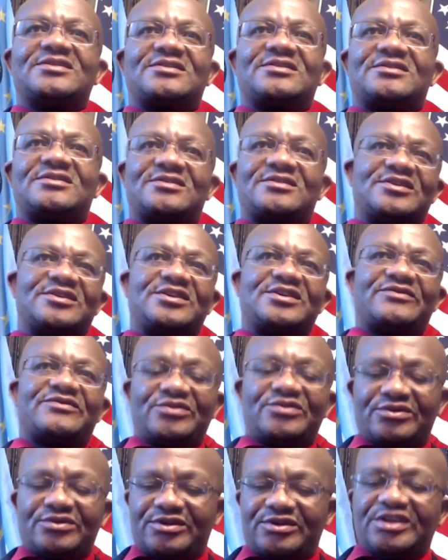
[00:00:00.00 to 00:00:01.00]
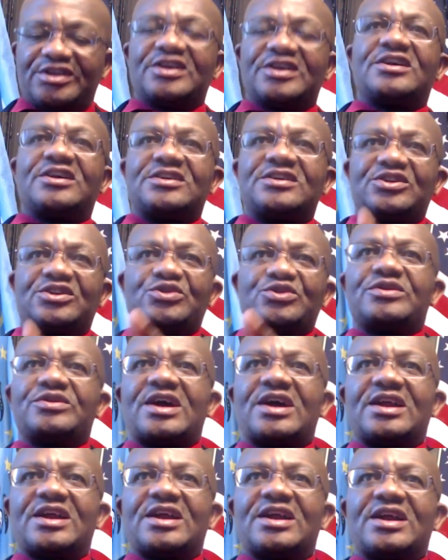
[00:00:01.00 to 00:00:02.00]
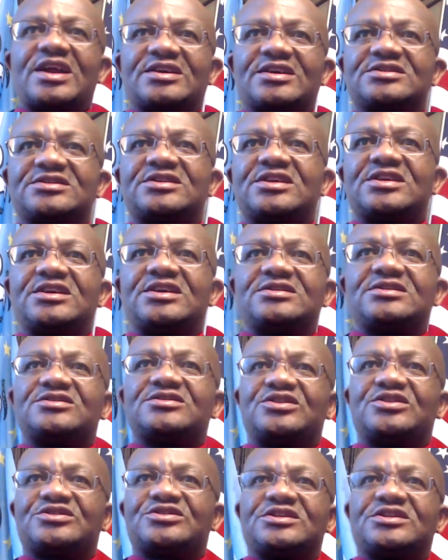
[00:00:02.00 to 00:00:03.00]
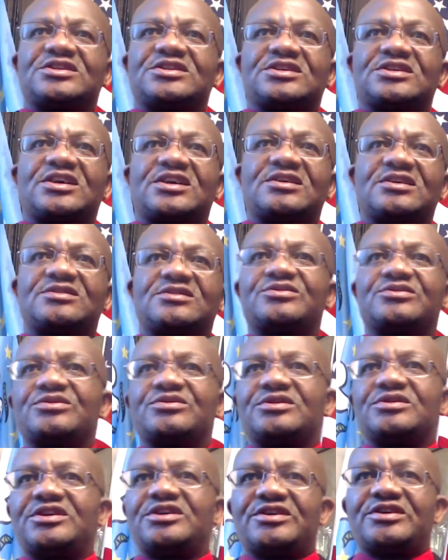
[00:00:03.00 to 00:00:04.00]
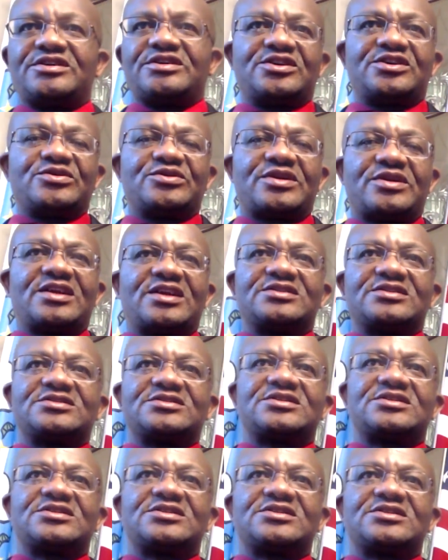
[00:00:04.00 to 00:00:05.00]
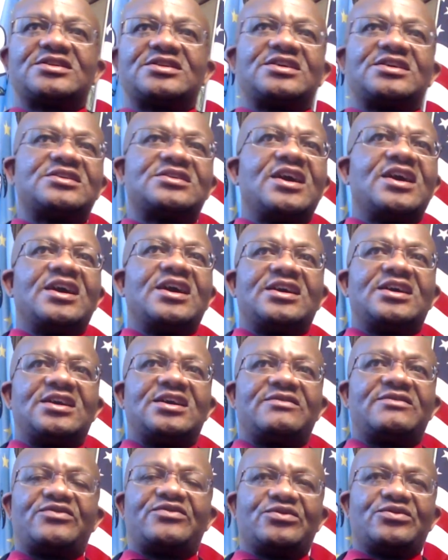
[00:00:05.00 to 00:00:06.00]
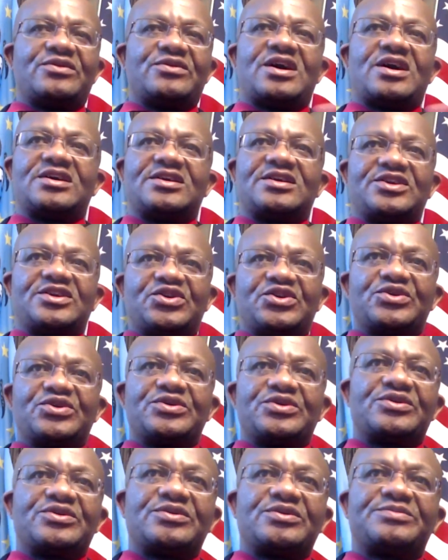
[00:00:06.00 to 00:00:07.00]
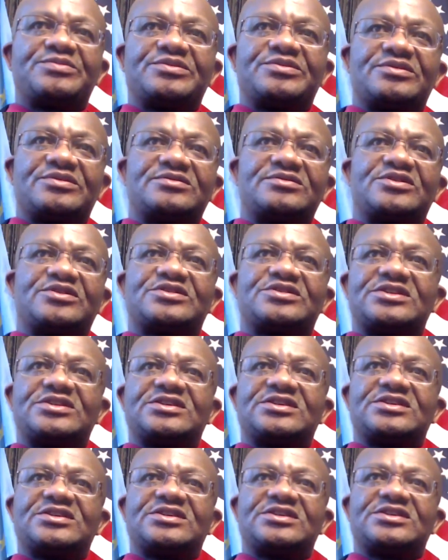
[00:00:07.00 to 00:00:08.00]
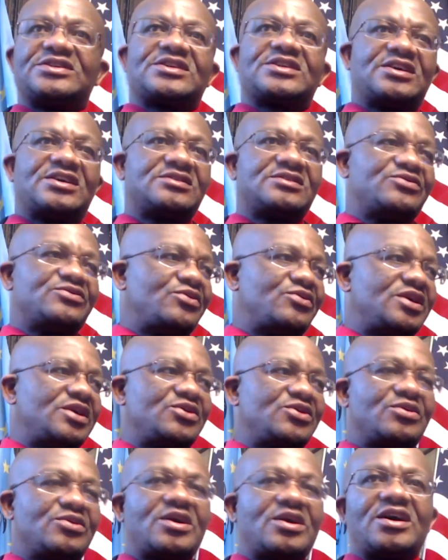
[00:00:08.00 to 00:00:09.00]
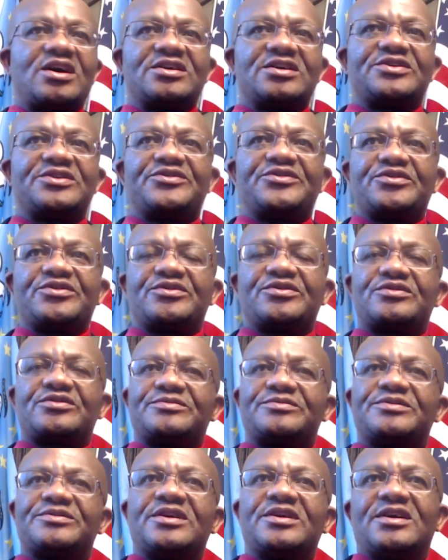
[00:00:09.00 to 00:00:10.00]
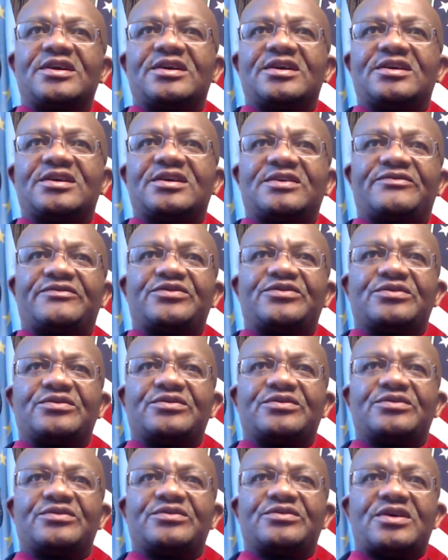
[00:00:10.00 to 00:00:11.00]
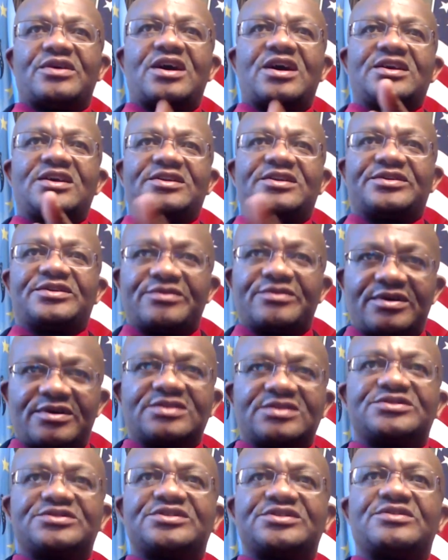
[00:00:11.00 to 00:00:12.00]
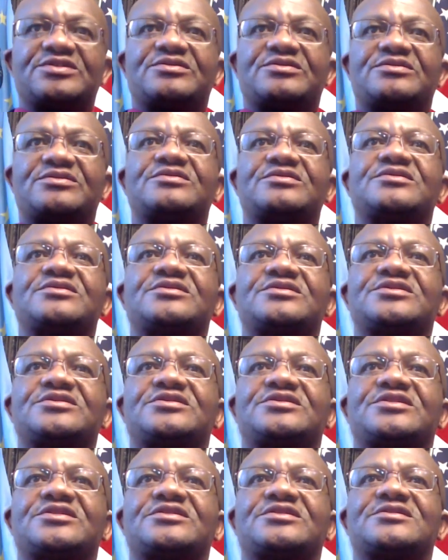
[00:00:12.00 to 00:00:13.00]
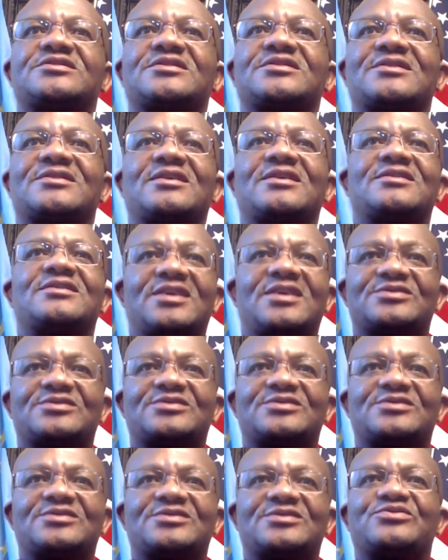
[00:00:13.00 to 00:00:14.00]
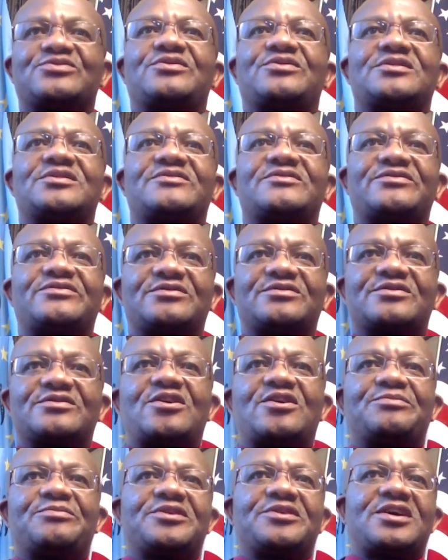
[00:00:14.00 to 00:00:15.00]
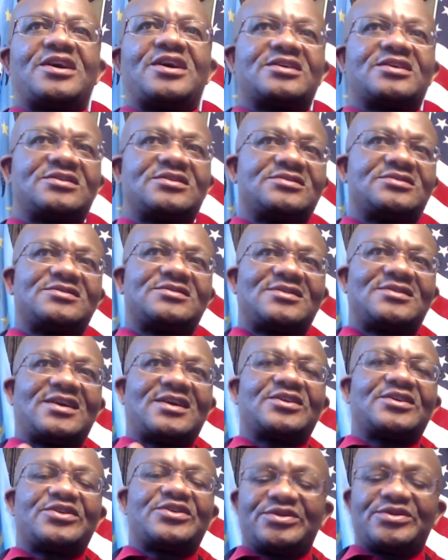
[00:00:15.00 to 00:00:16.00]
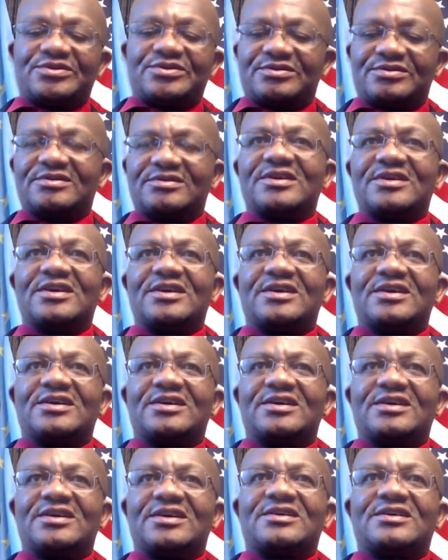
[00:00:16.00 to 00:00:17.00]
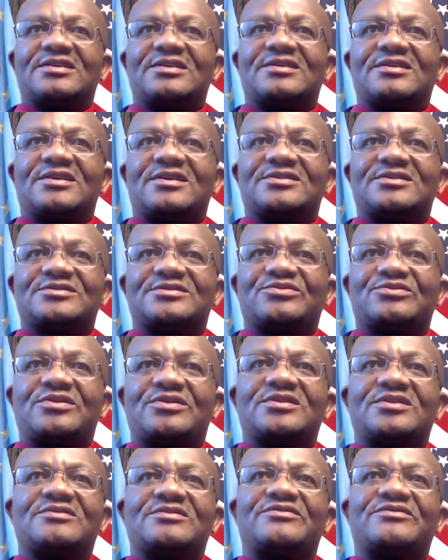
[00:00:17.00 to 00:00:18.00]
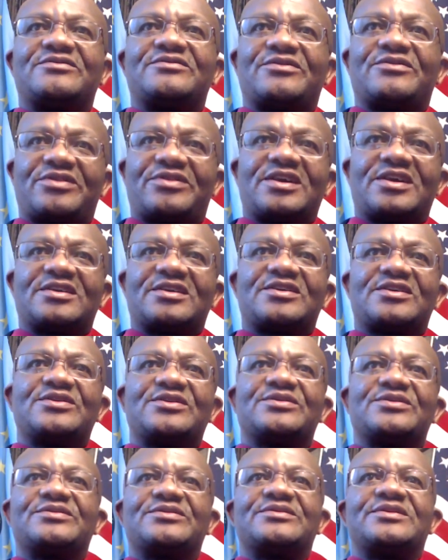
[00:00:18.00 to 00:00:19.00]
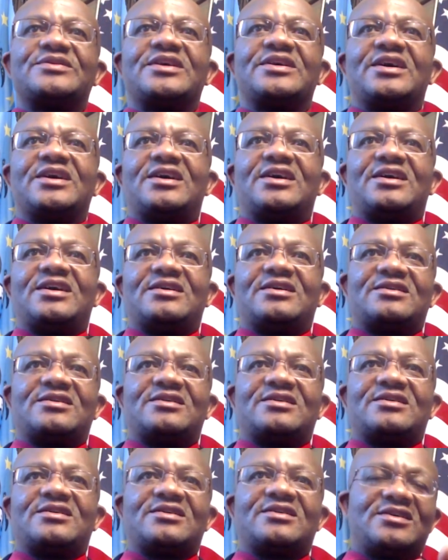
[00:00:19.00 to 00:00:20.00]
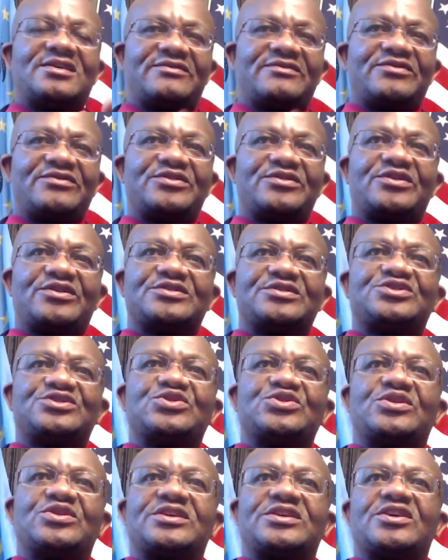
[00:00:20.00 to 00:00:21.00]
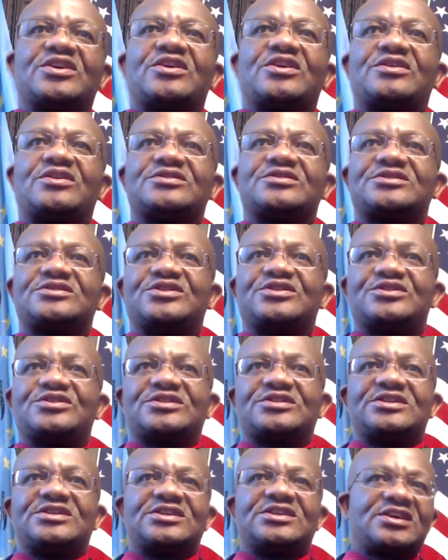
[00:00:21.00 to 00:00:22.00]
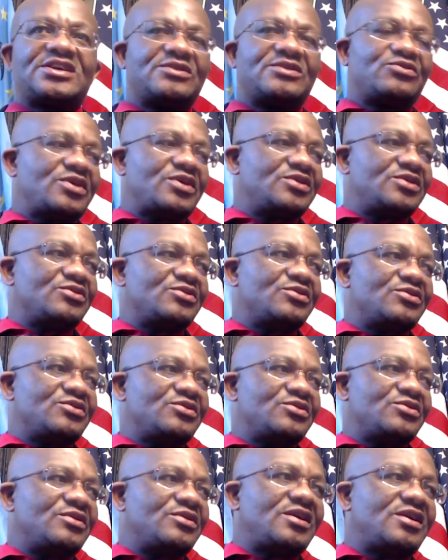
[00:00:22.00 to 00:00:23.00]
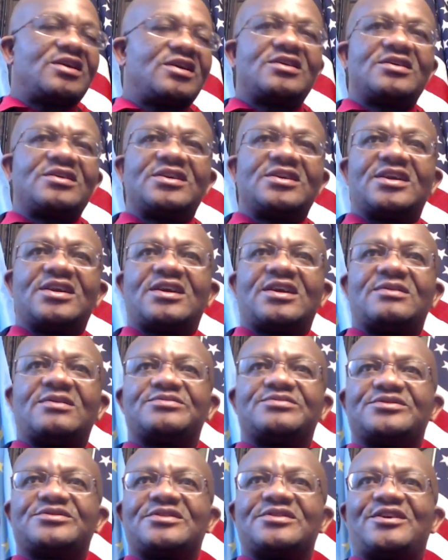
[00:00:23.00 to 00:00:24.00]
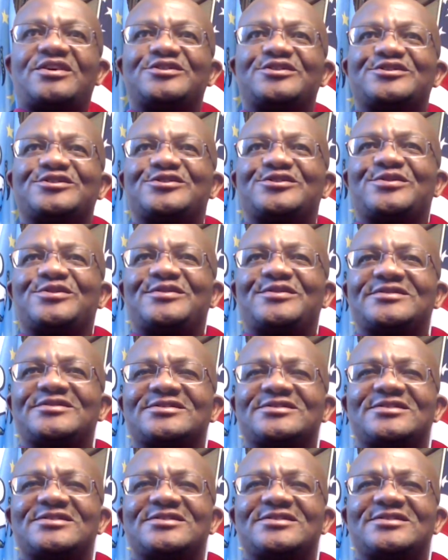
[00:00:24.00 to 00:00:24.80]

uh, if you're here in the United States, just indicate here in the United States. If you are in Europe, just indicate where you are in Europe. If you are in ground zero, just that's wonderful. Copenhagen, thank you. That's wonderful. Thank you. And if you just joining us, just indicate where you are. It helps us to